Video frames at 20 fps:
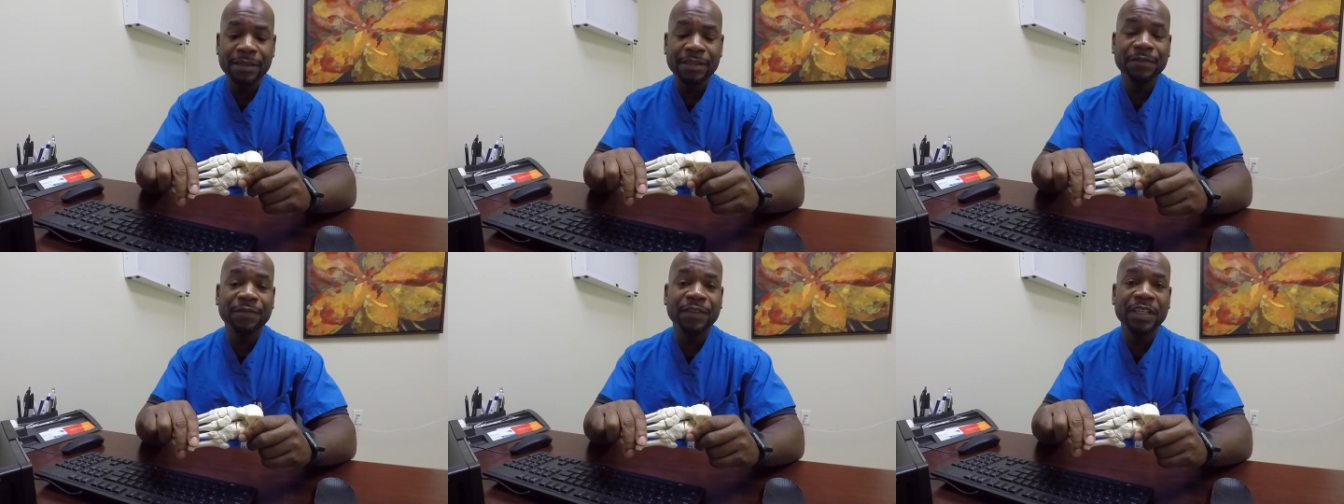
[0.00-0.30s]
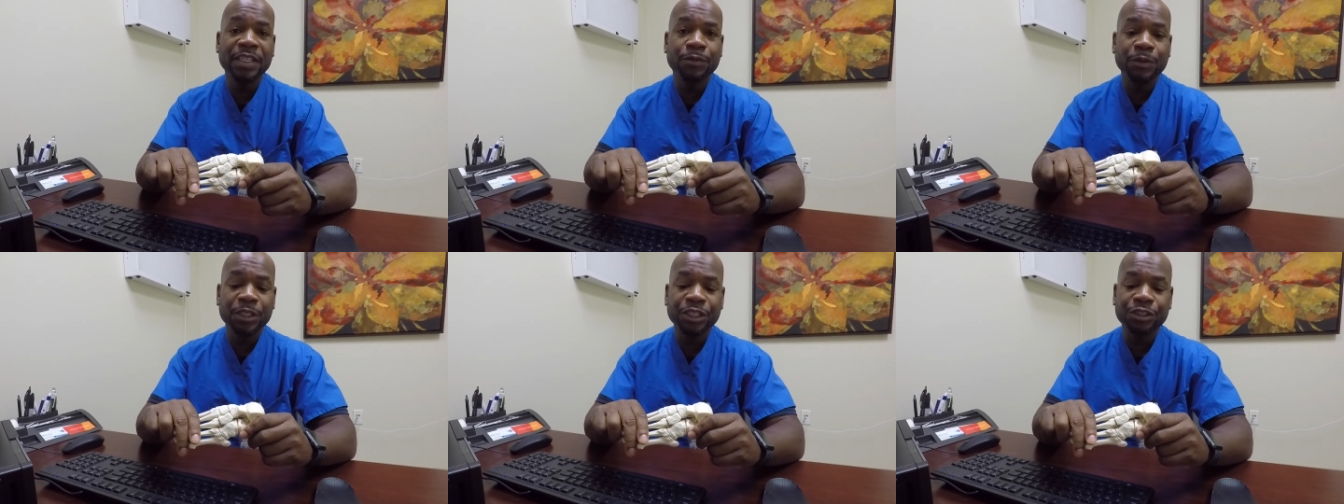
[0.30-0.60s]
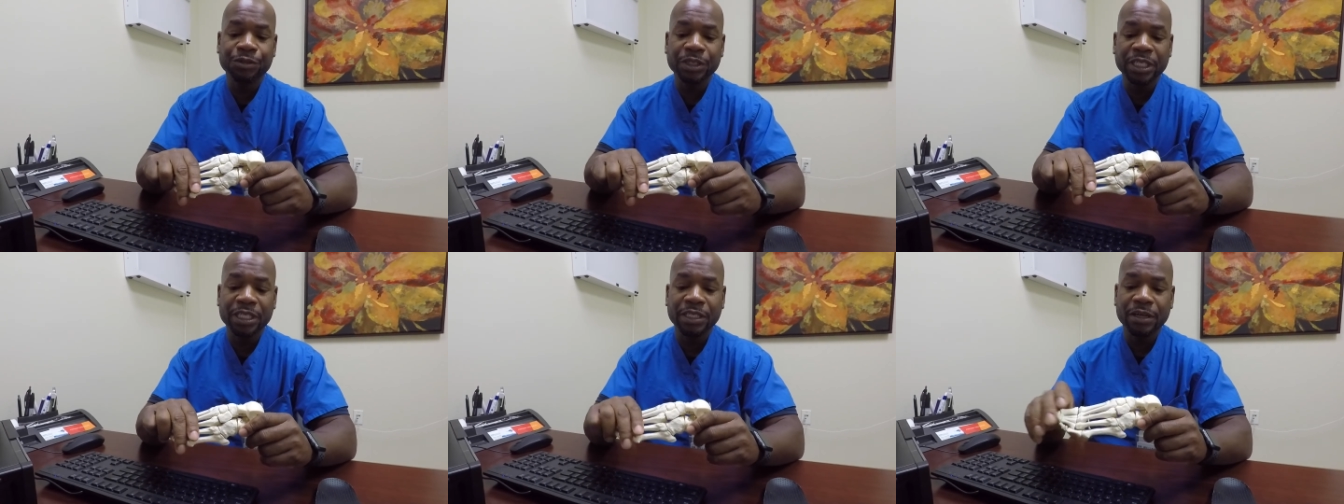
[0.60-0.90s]
The feet
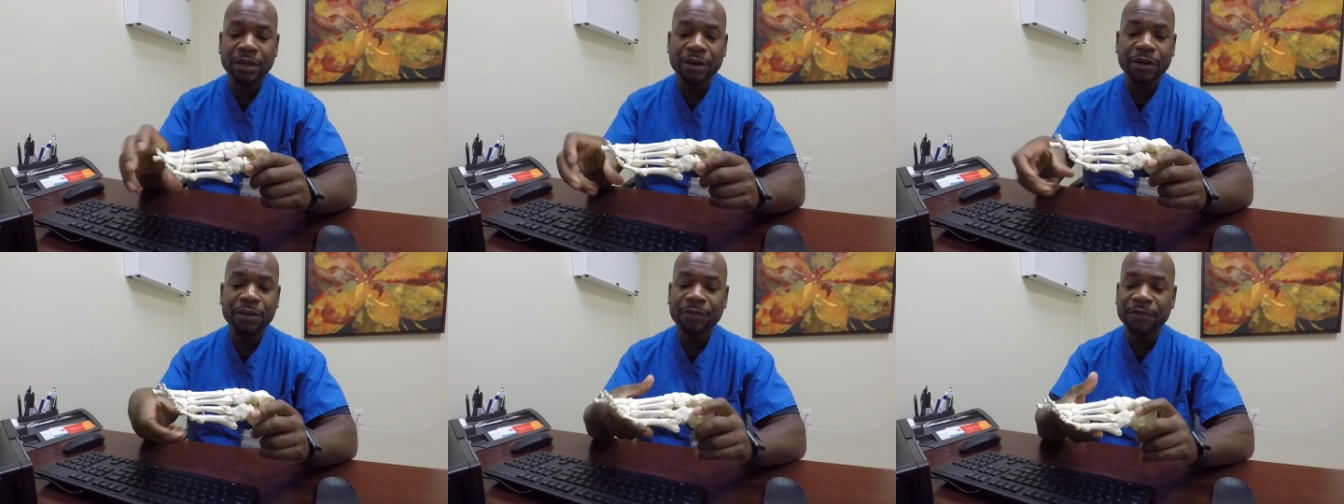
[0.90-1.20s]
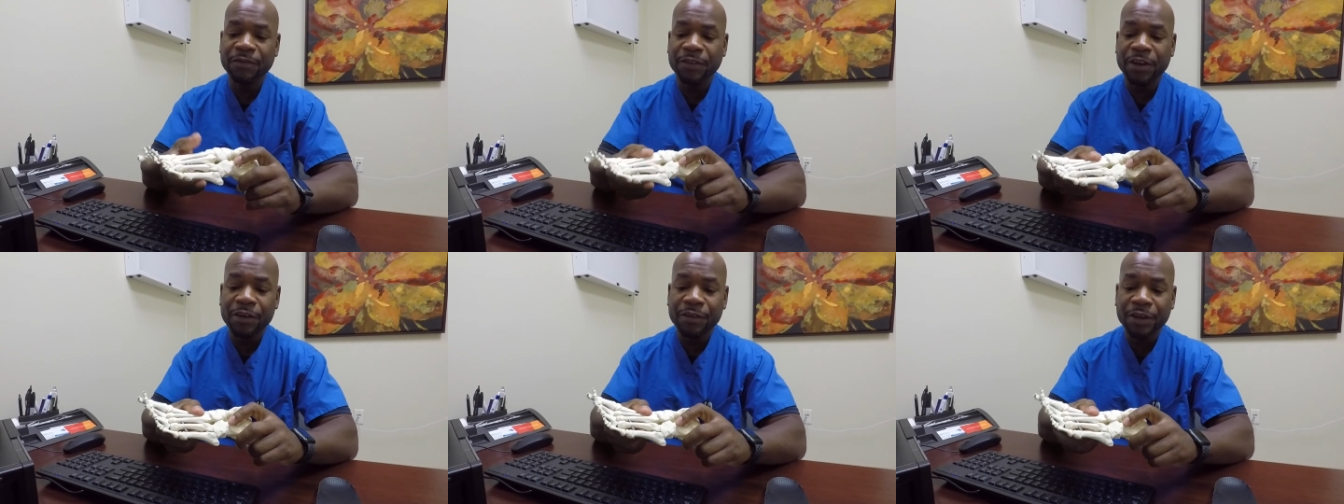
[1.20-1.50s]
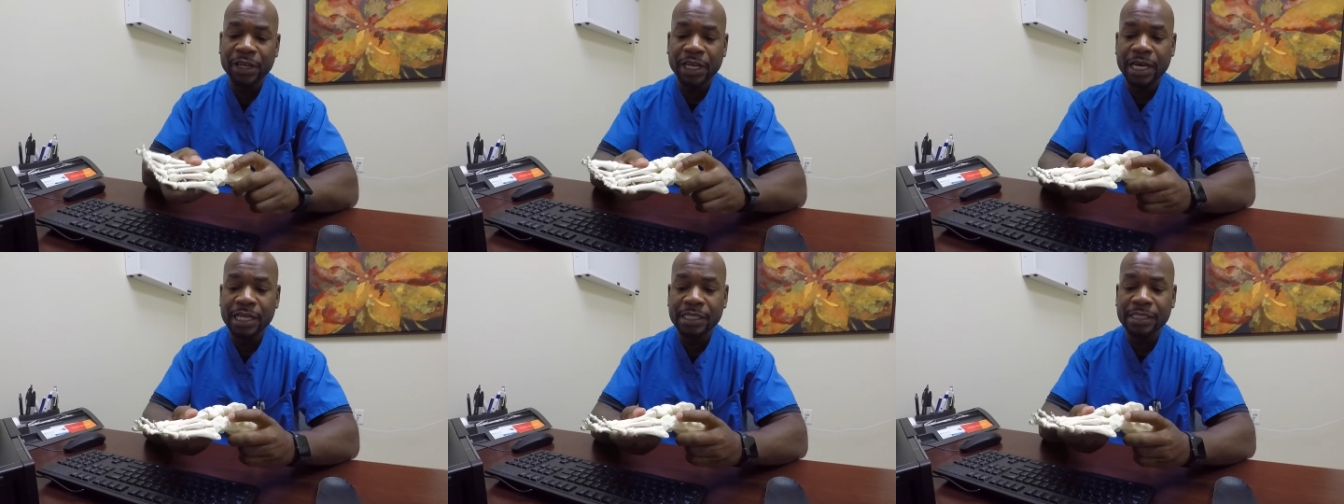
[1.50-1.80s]
we treat are
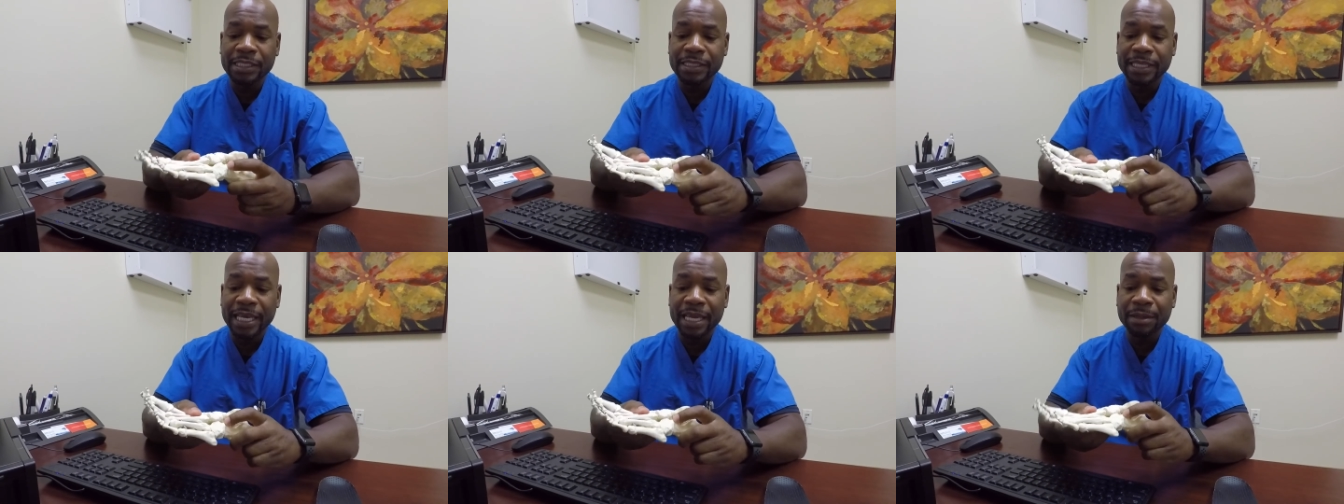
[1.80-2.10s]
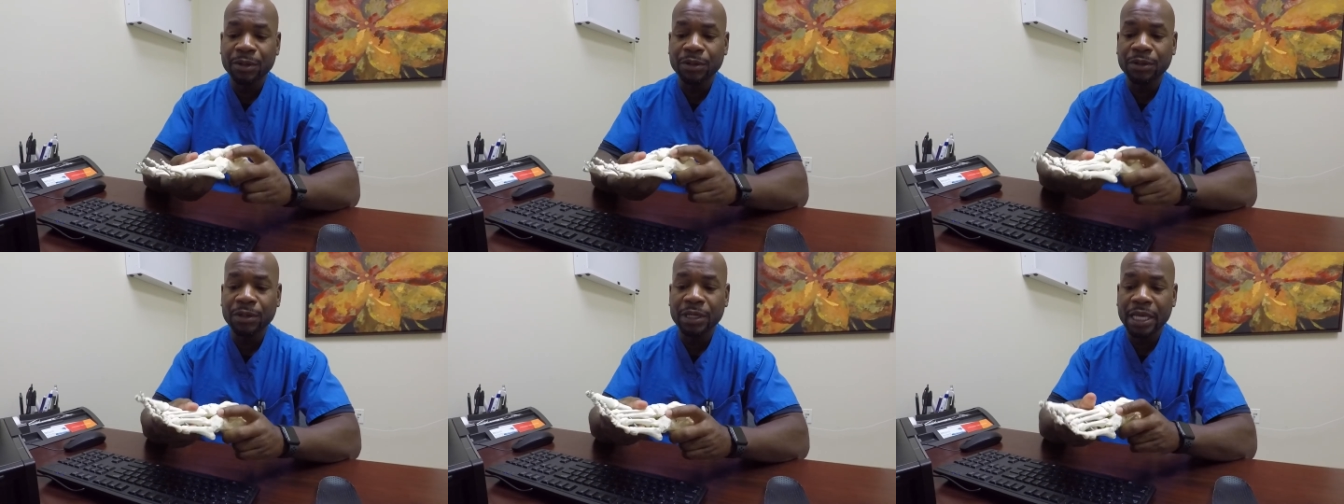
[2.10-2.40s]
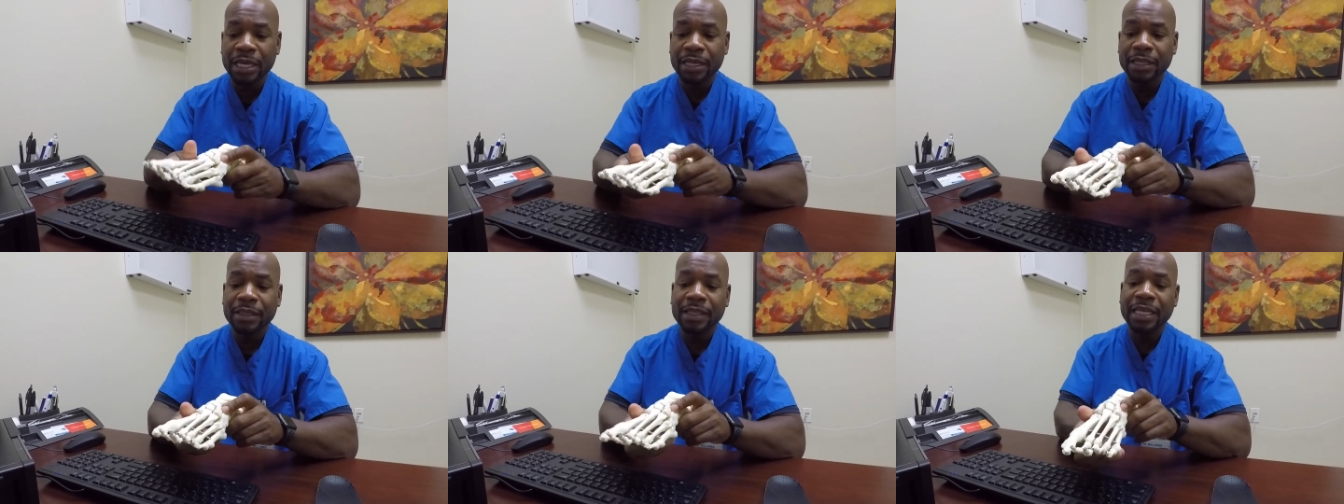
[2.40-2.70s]
very unstable.